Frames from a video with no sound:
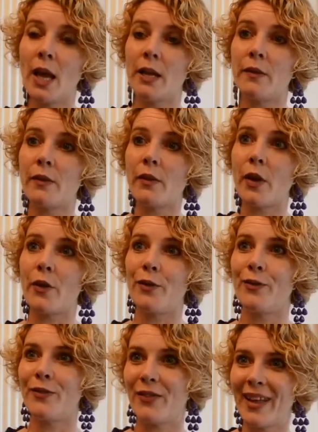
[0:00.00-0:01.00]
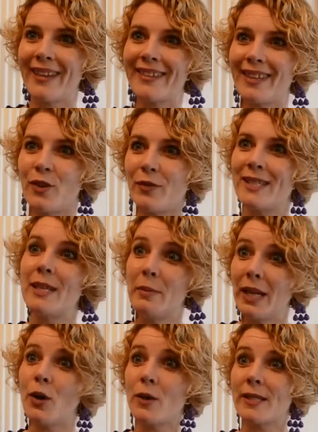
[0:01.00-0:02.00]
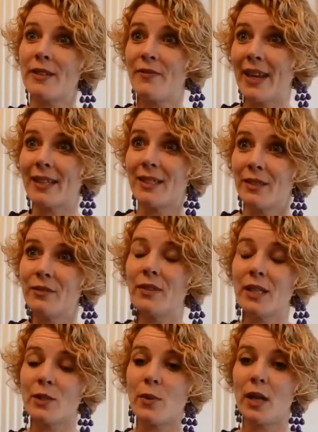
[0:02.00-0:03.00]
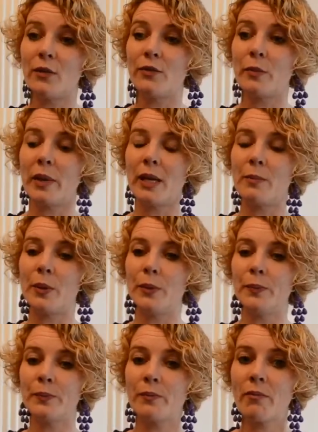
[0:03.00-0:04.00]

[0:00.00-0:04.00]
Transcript: And so that can obviously be cost effective as well for people.